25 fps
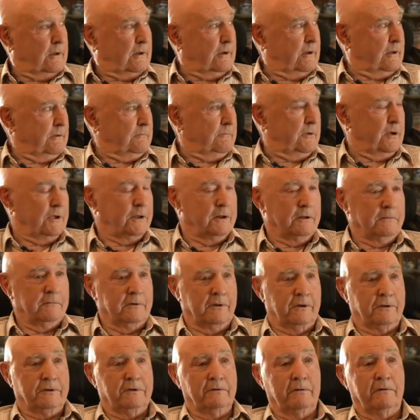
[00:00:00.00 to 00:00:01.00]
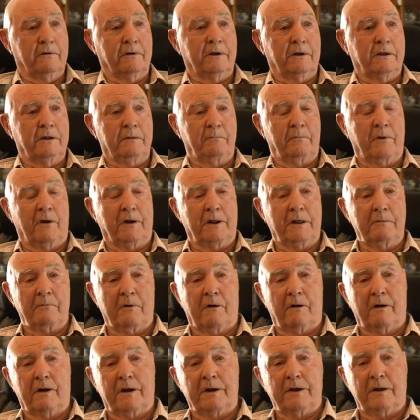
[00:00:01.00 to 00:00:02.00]
I mean I'm not talking to your body,
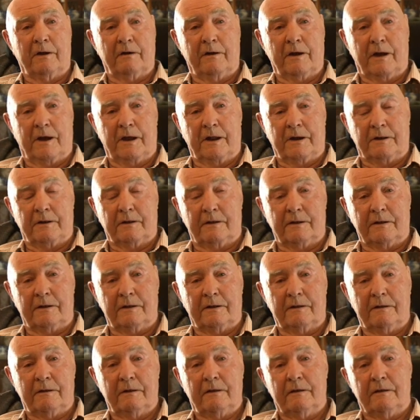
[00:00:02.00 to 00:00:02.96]
mind, entity.